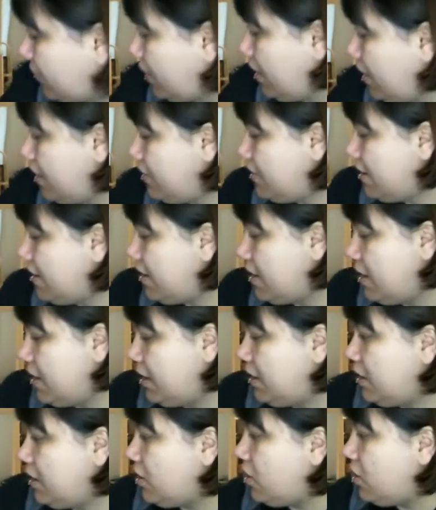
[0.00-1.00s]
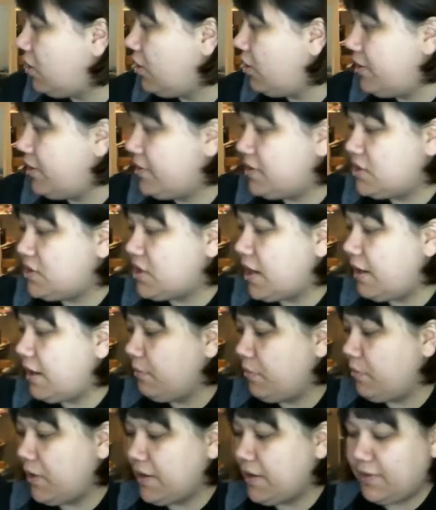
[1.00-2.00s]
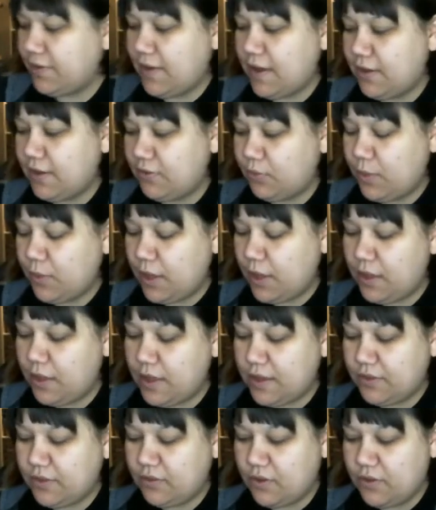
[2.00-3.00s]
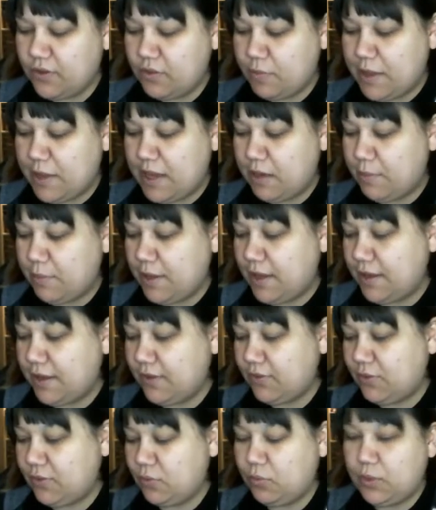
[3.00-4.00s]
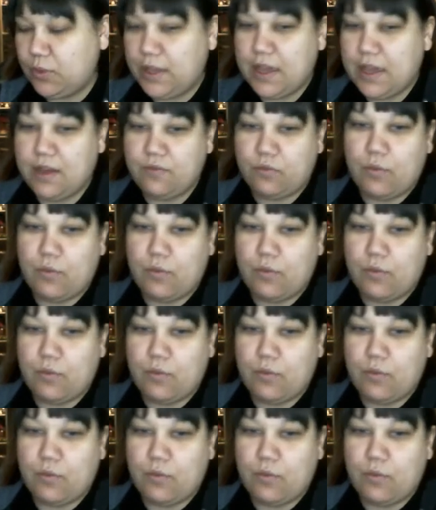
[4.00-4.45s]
And then on the Giant base as well as on the Batty base, we have